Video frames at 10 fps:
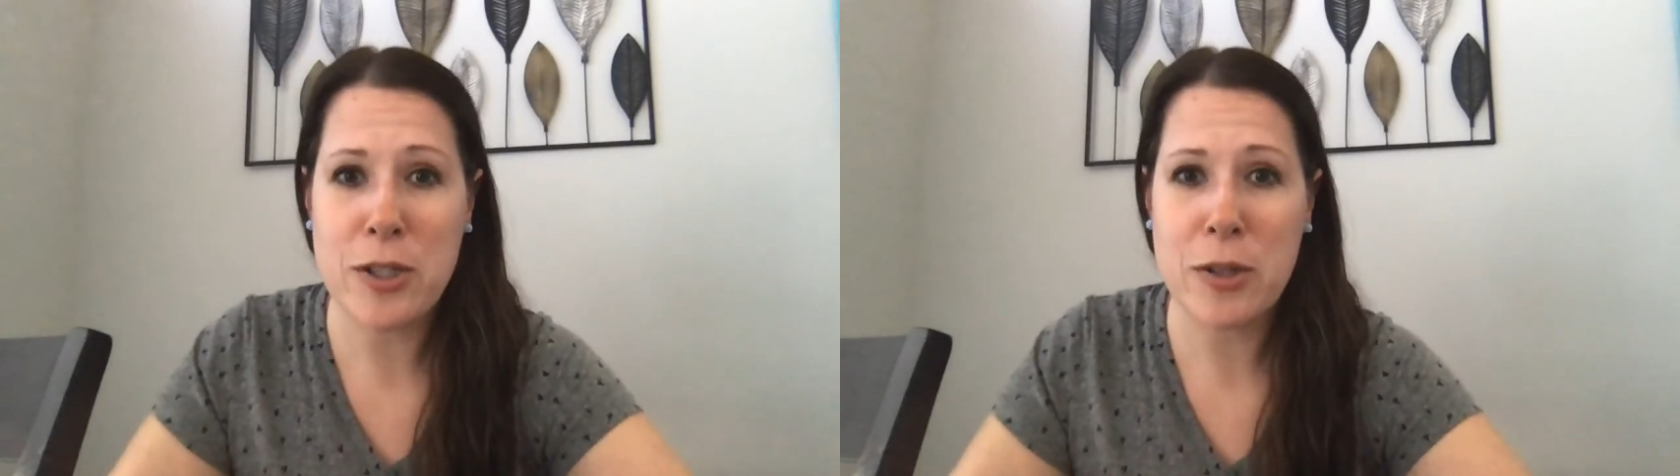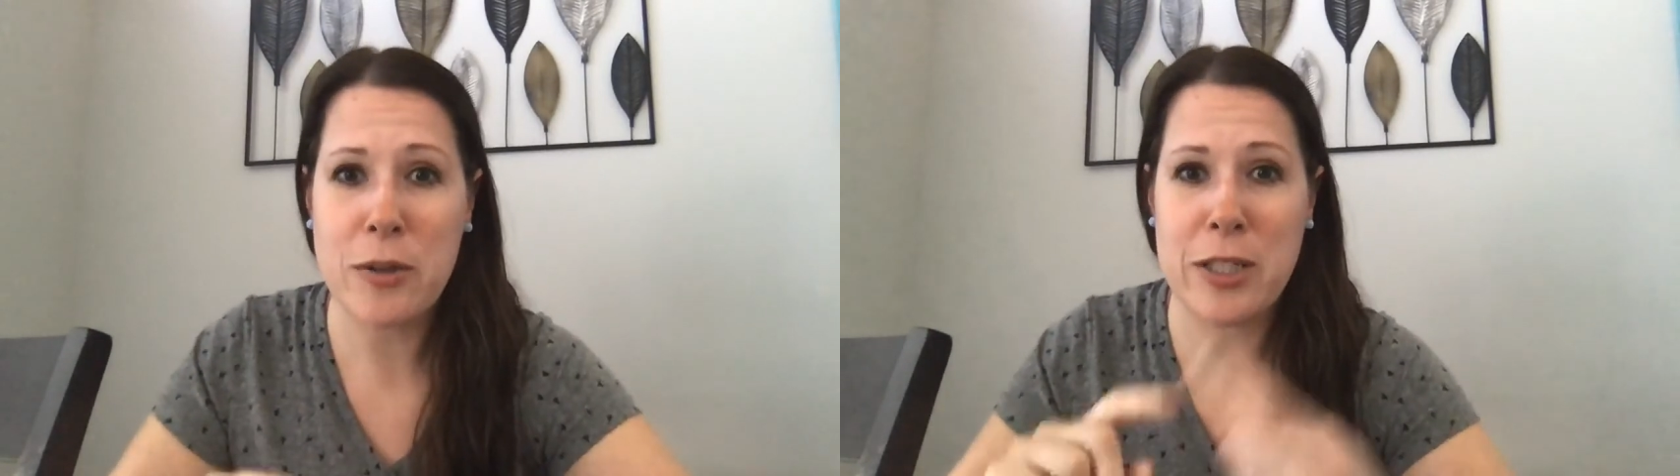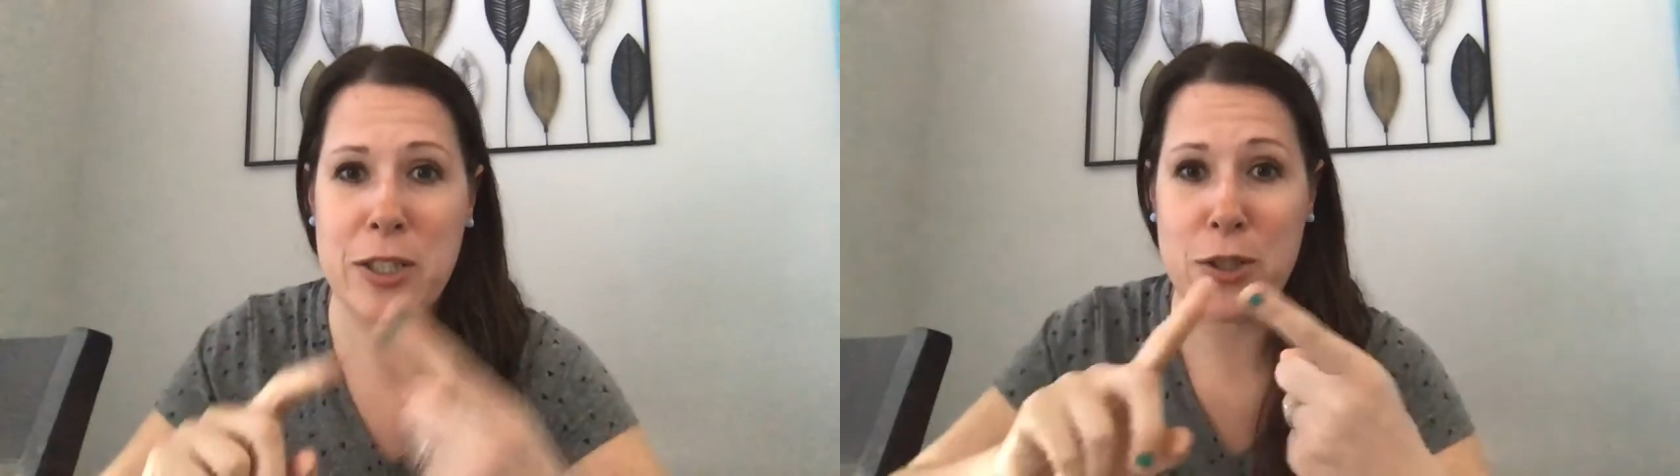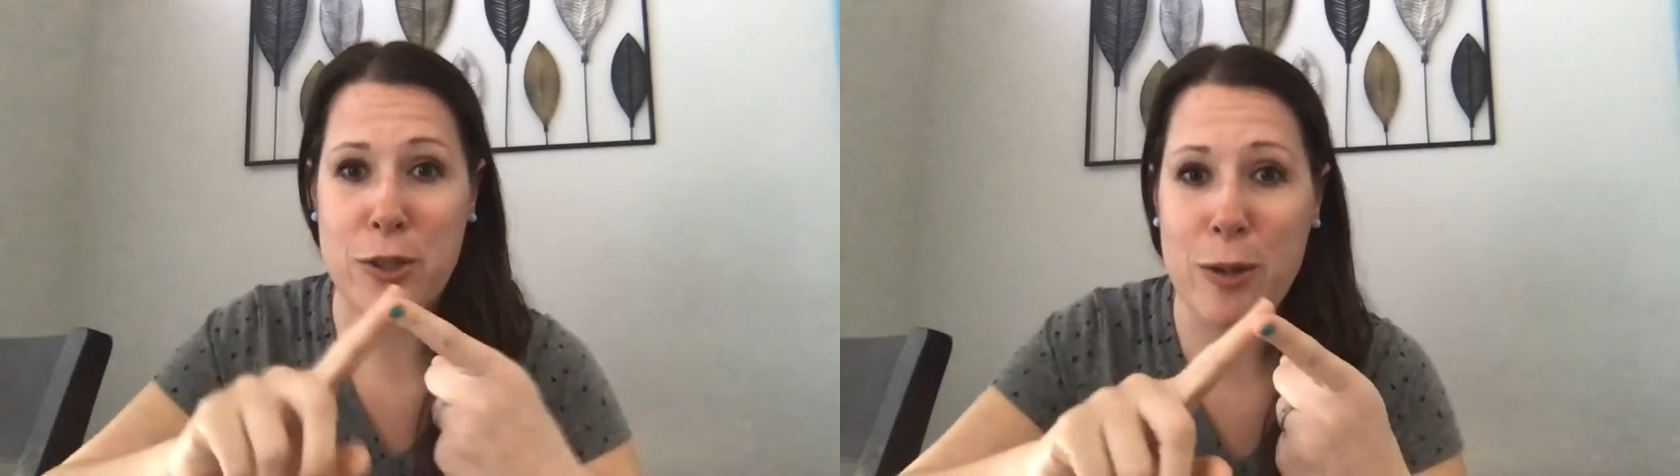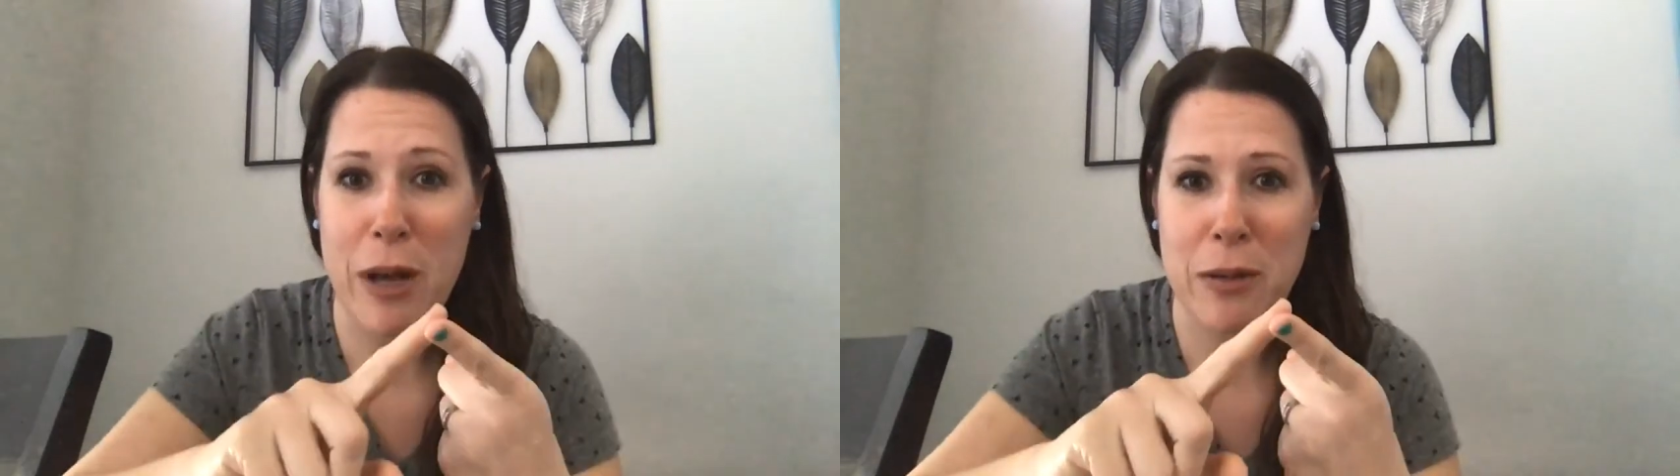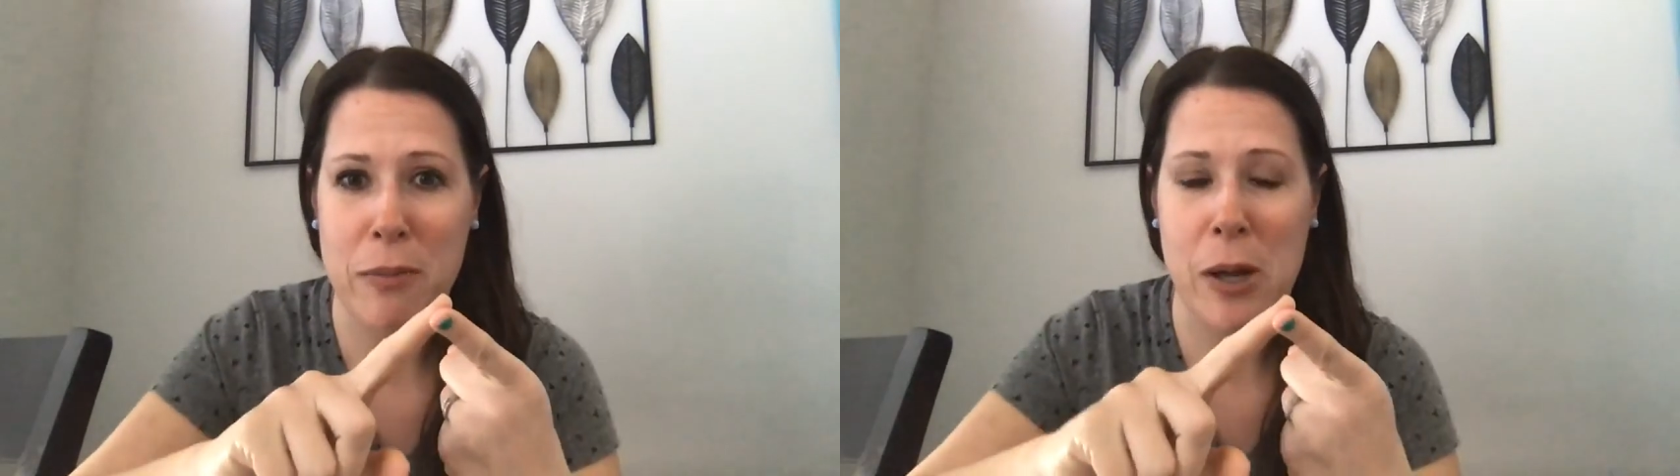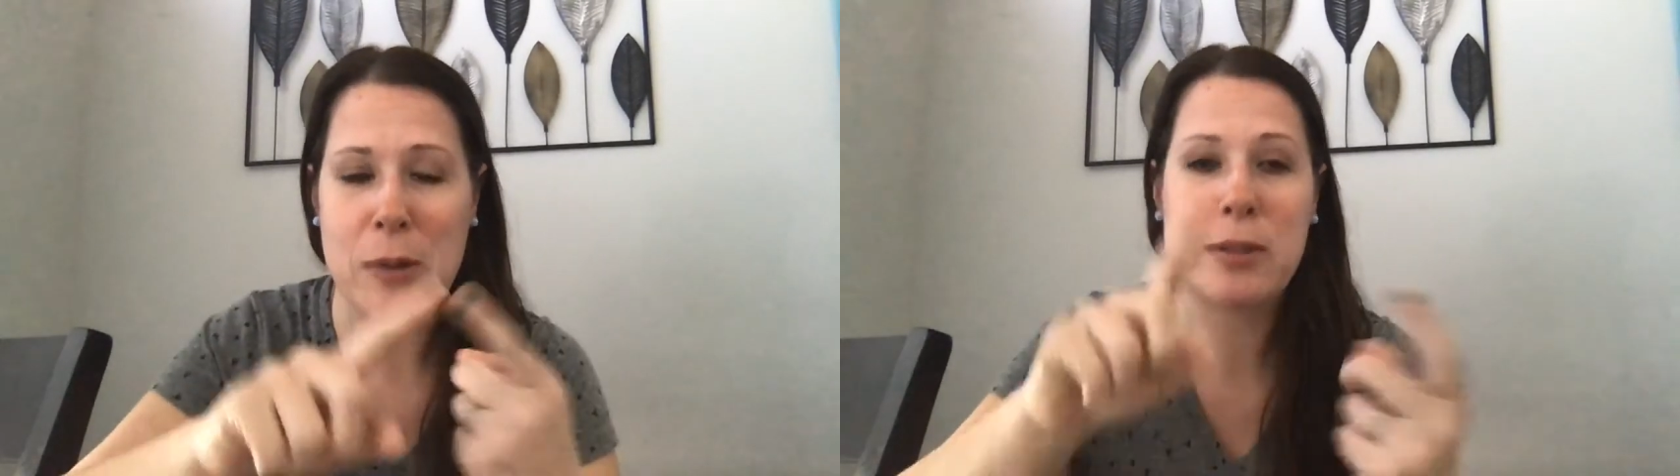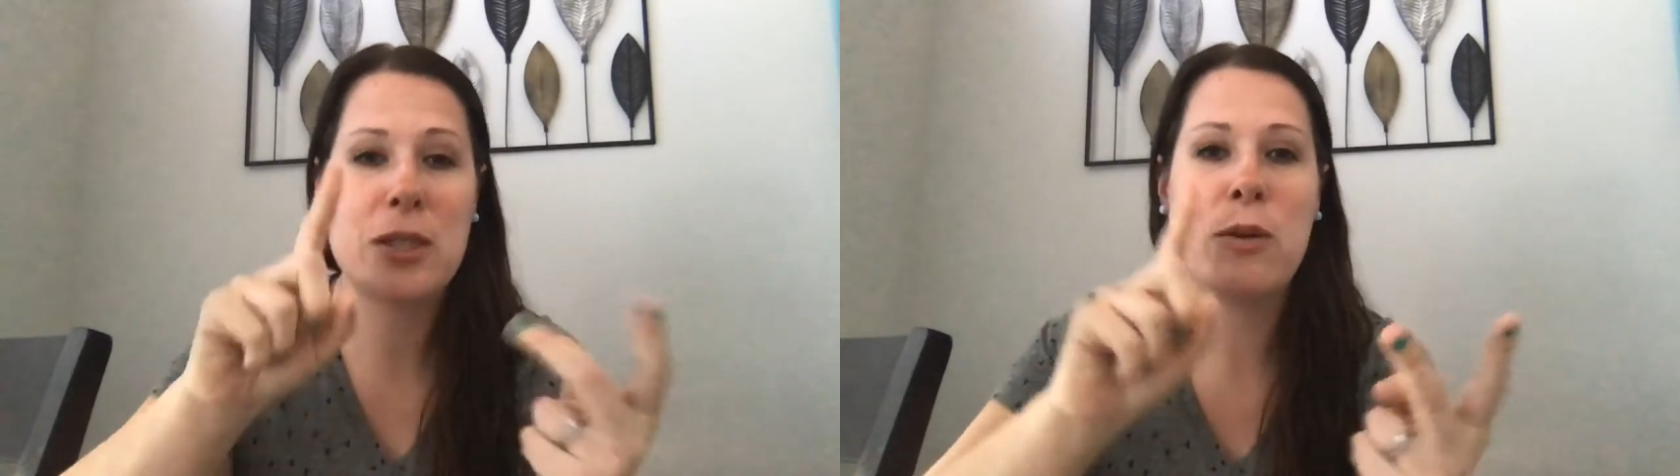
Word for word: do is you do your welcome post,